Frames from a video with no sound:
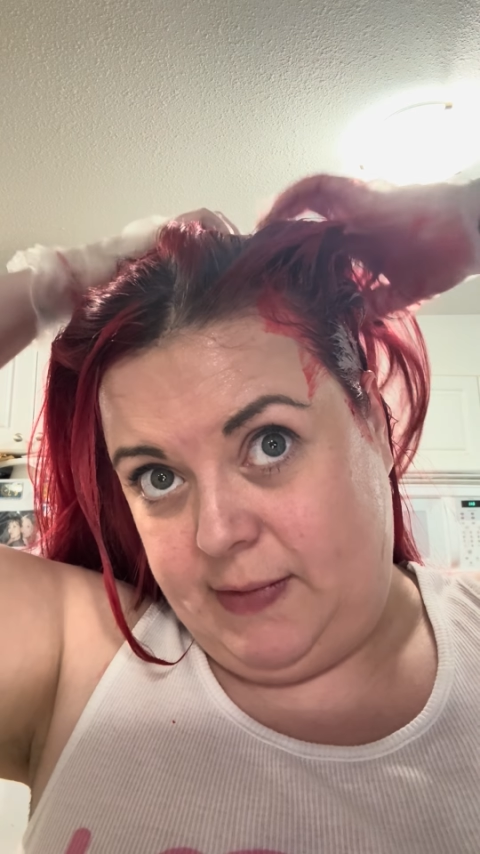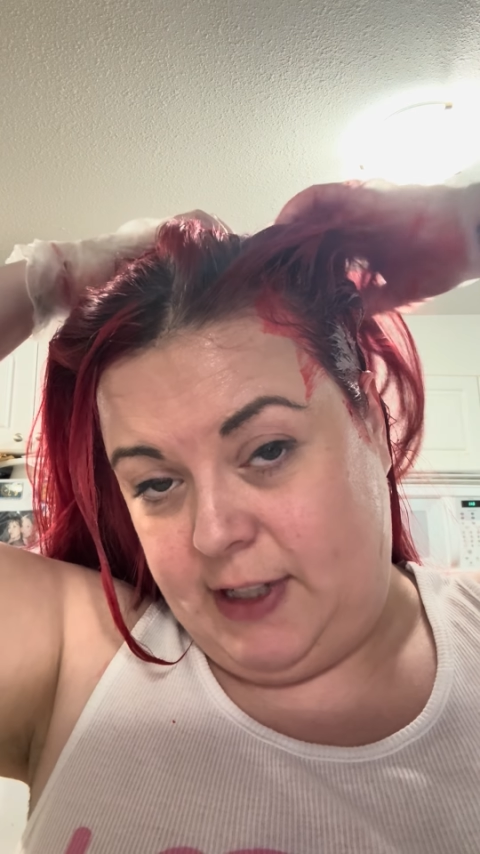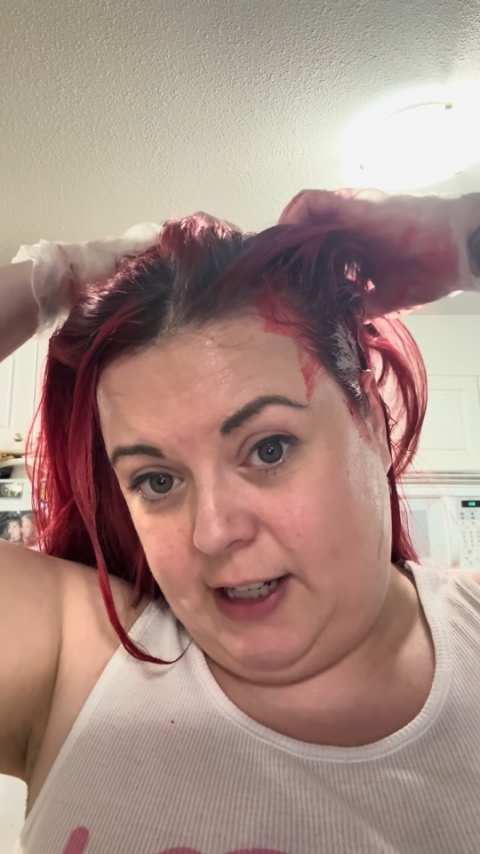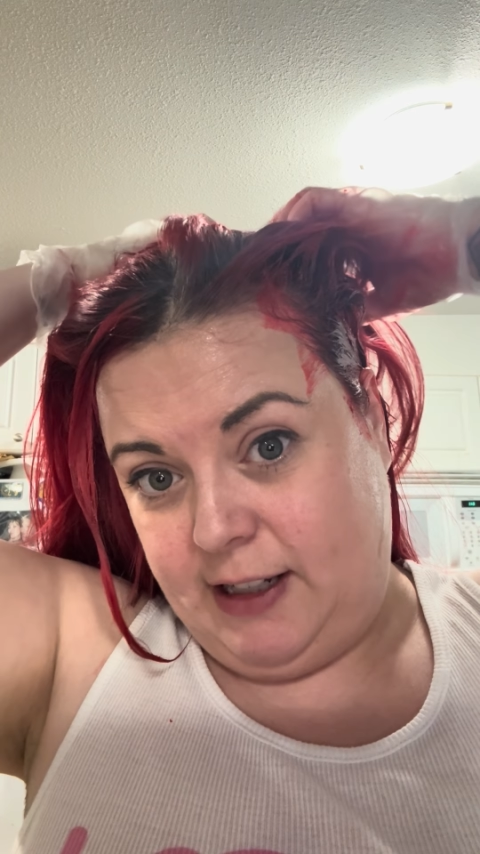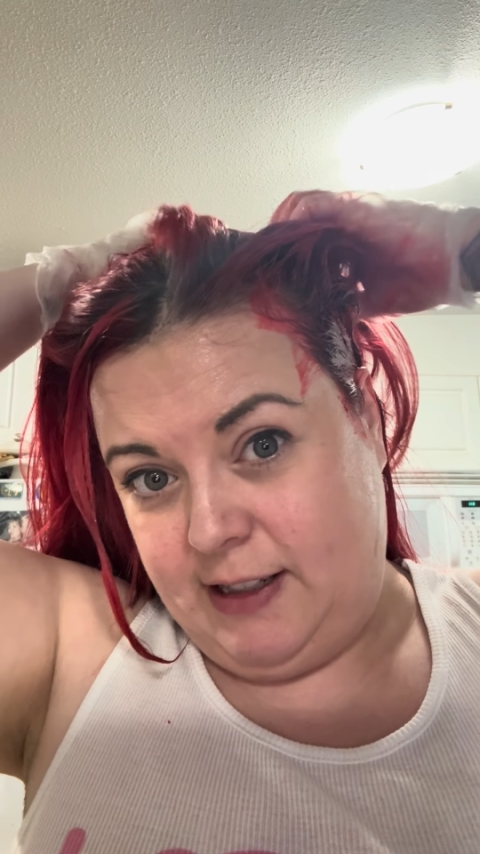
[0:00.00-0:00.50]

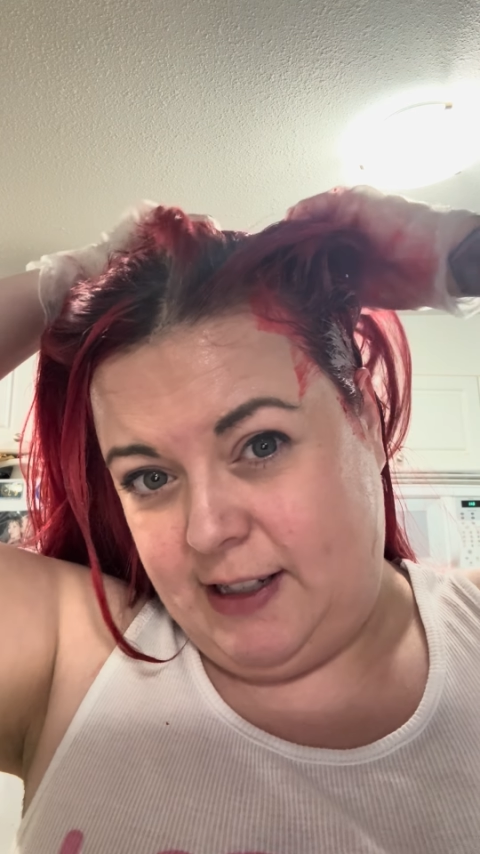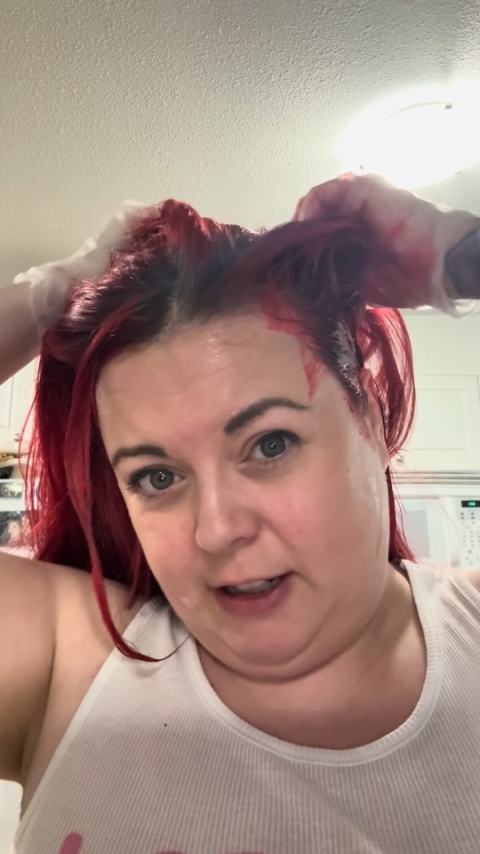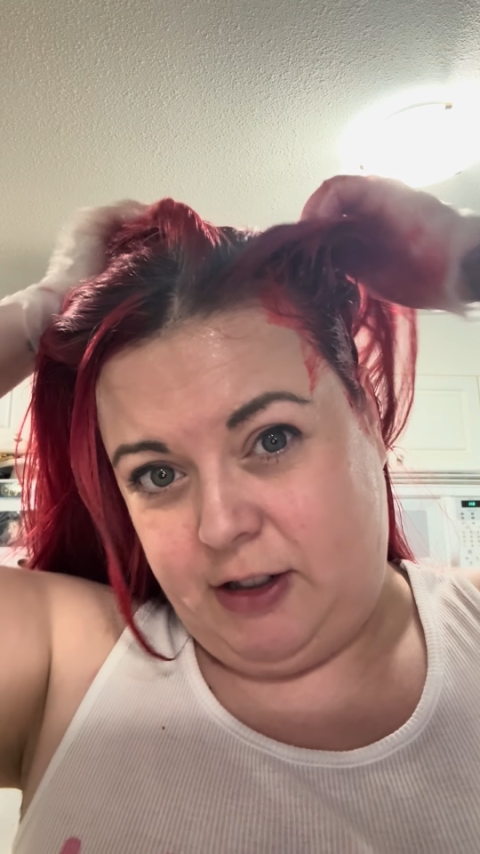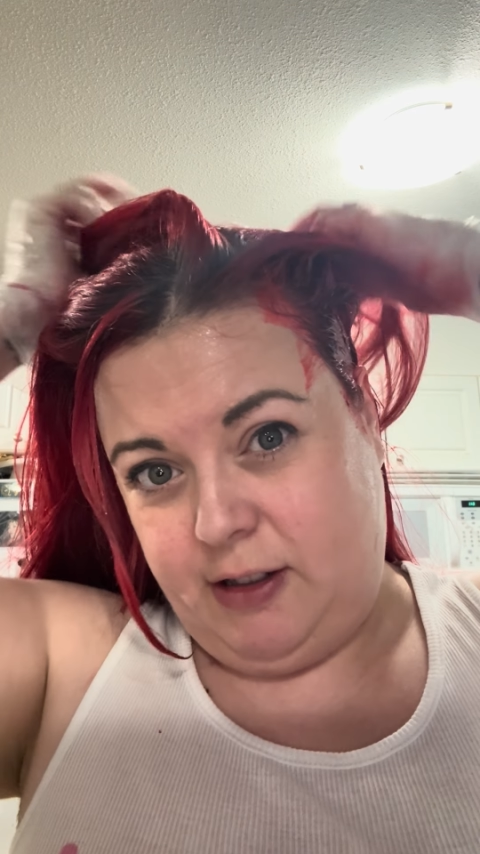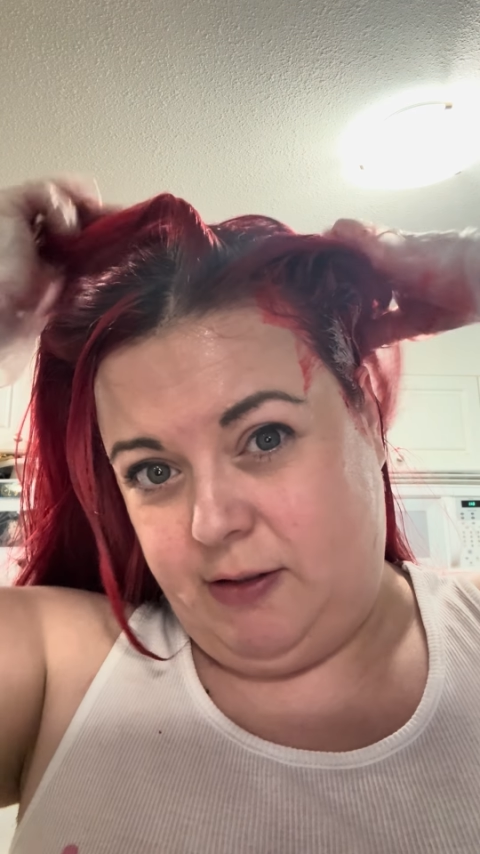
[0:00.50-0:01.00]
taking
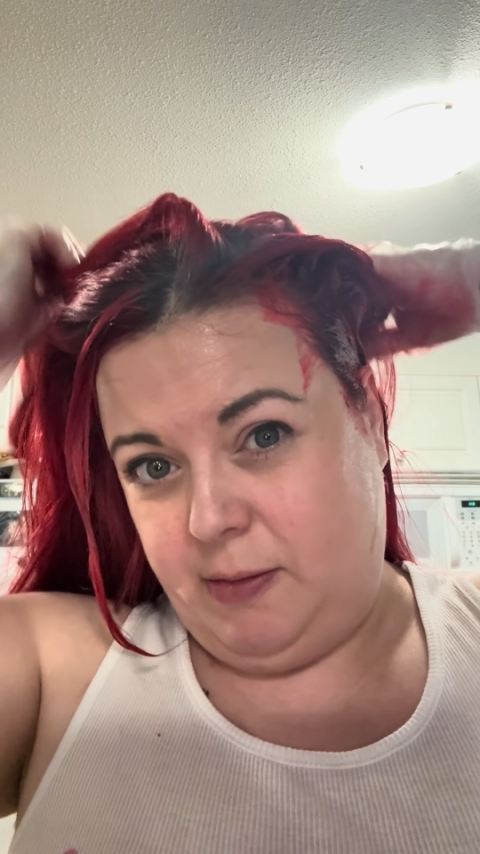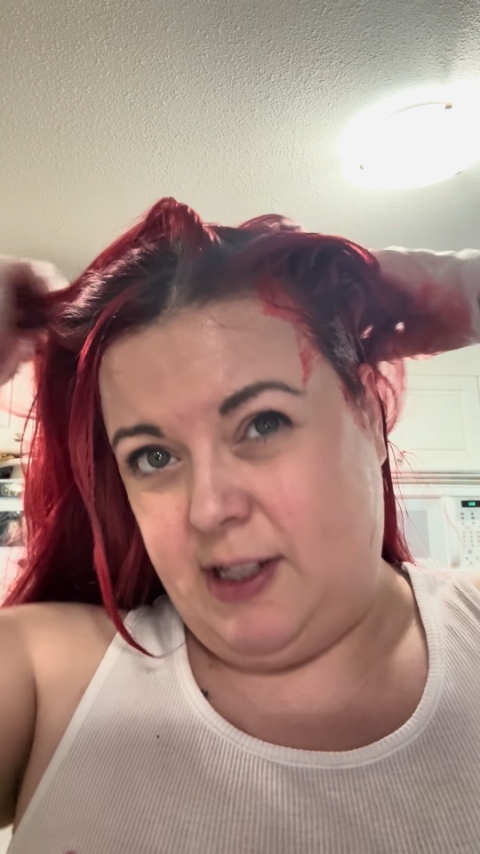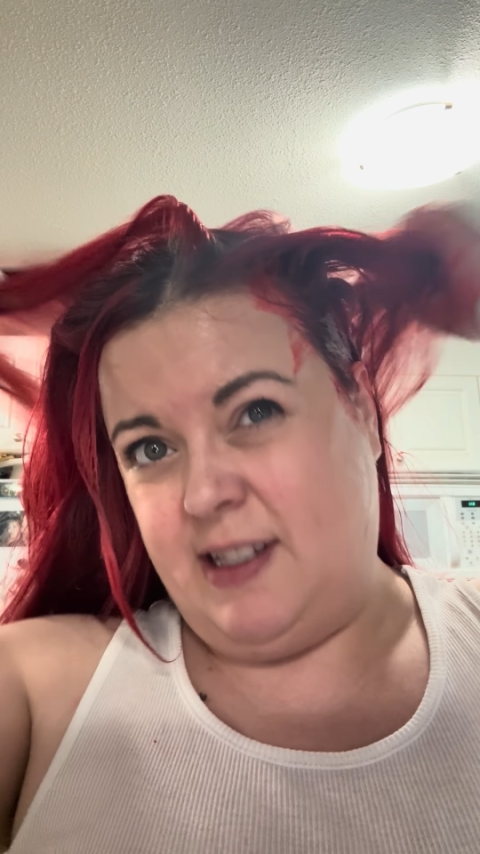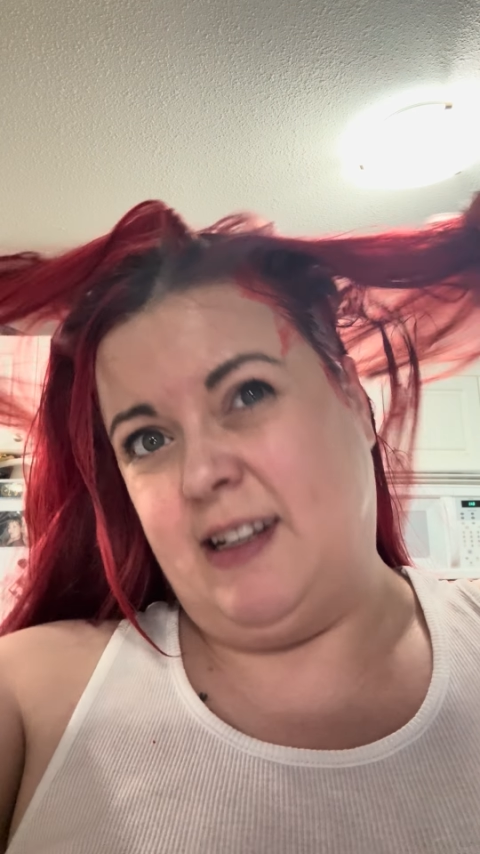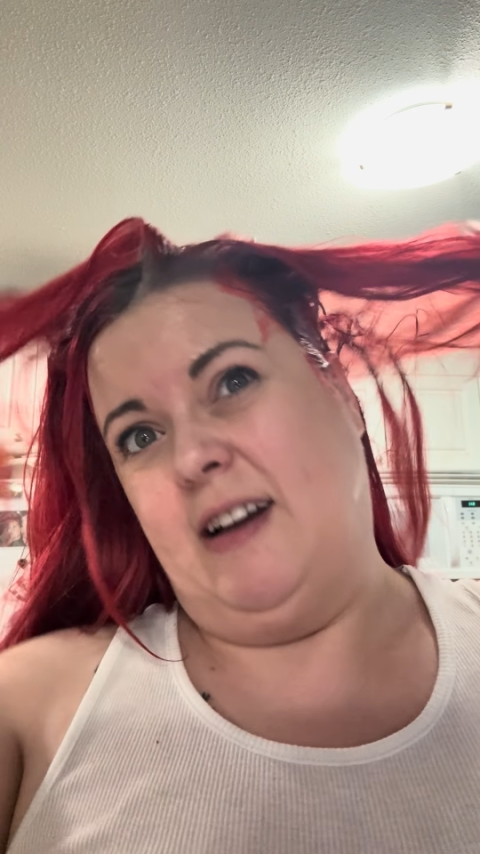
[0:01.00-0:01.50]
sections from the
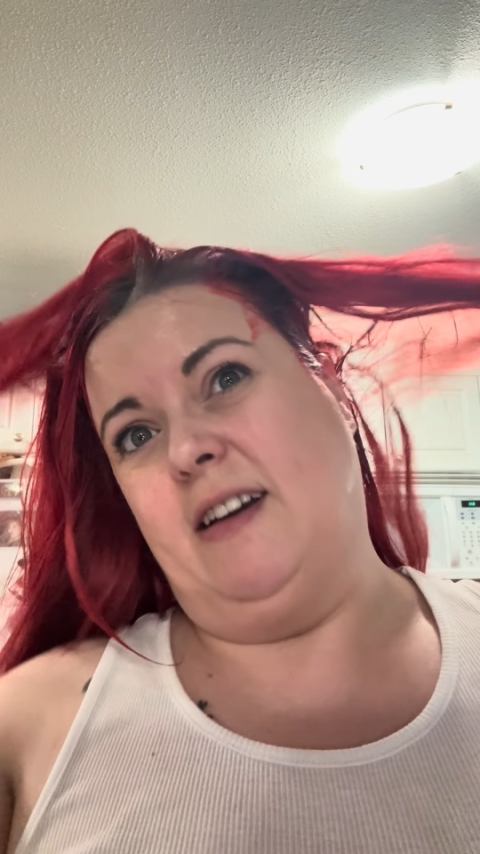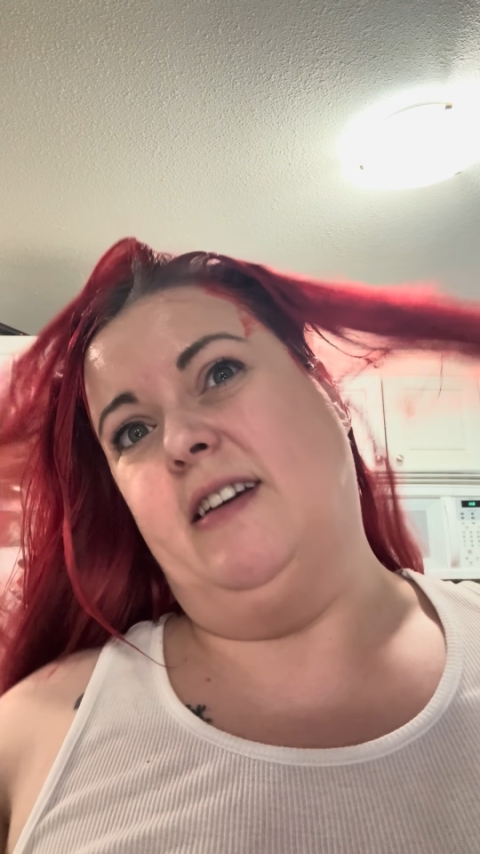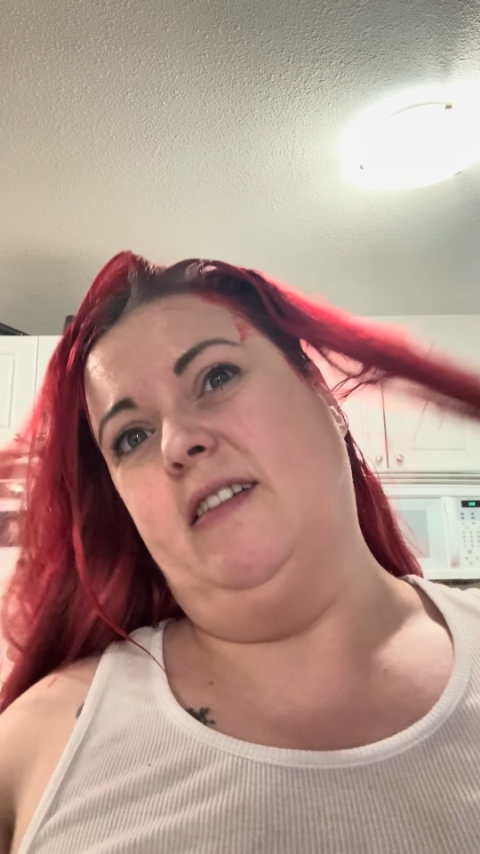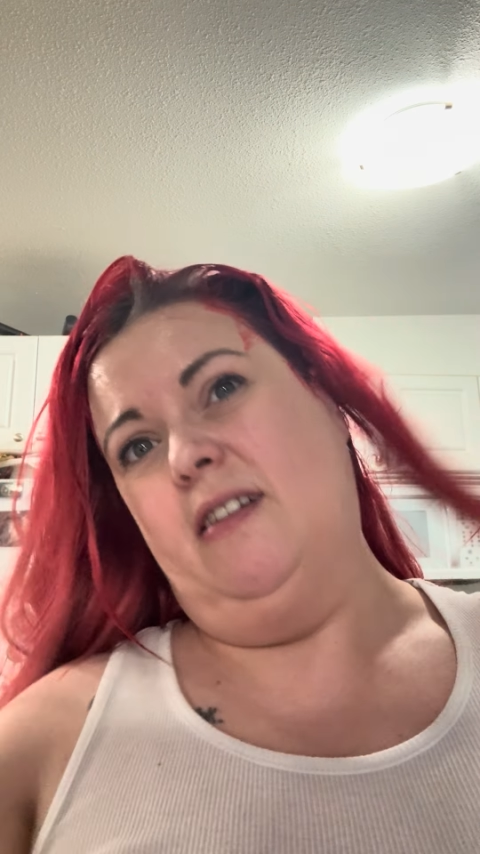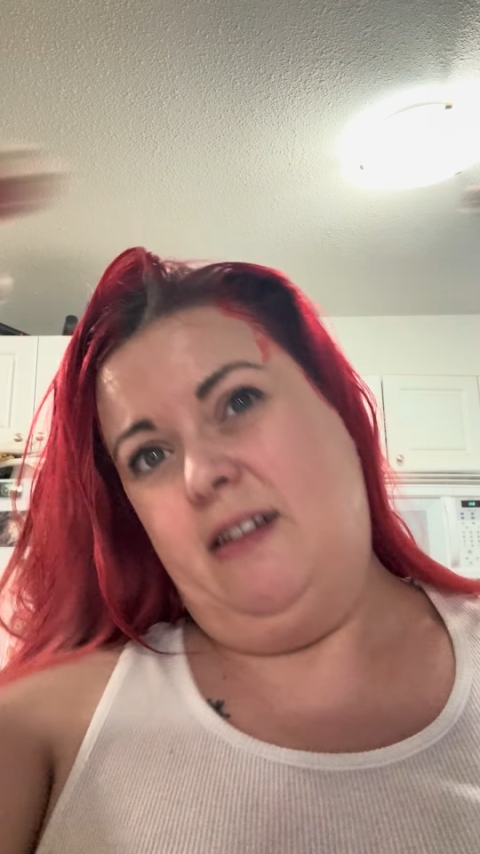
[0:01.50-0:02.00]
side,